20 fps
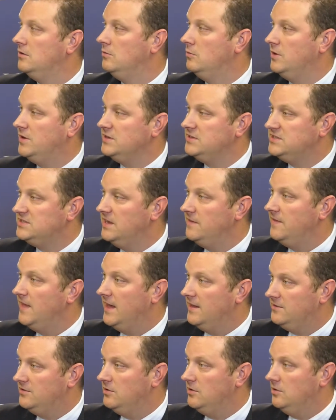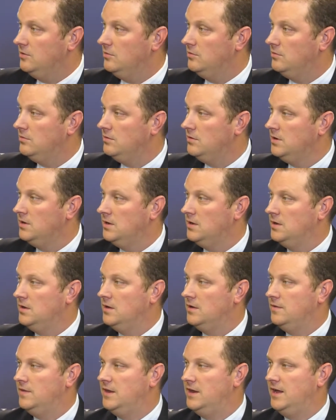We could send that to you.
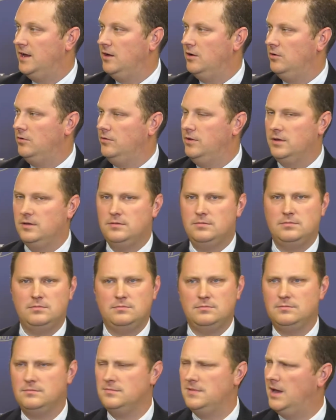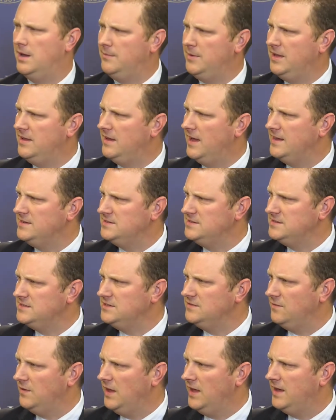That held, how many
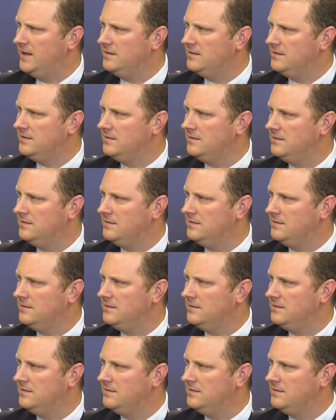agencies flat?